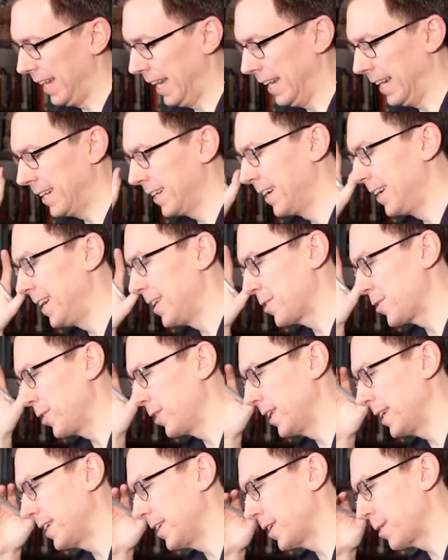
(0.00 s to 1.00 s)
a
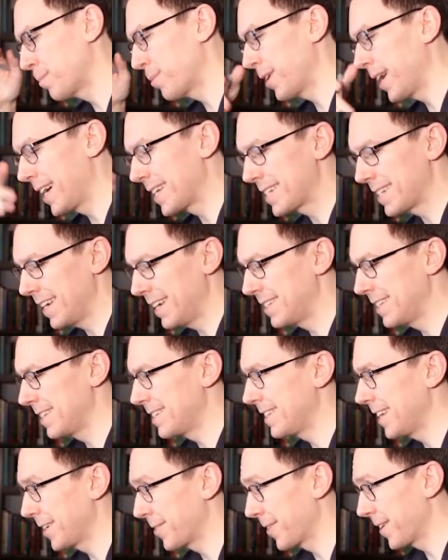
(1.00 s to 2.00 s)
causal linear process,
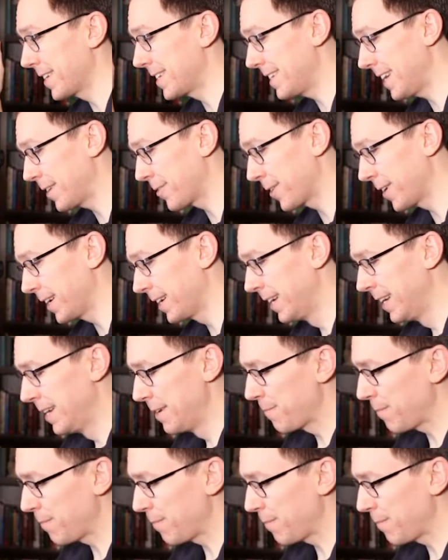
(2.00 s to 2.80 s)
et cetera, et cetera.